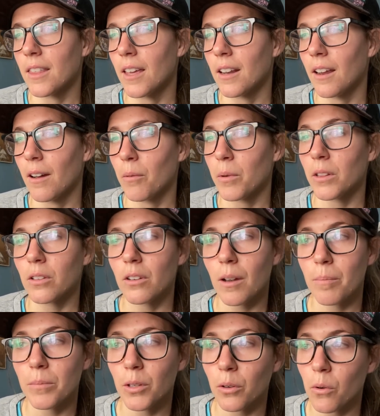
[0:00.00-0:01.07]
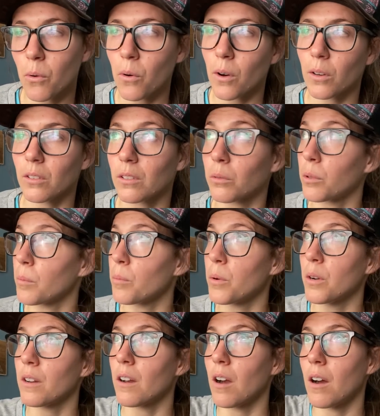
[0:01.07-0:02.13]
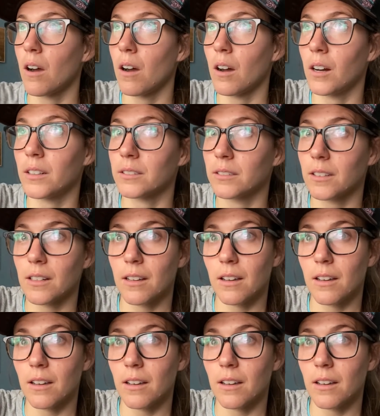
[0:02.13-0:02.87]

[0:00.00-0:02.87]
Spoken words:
then we look up the chords and we put it on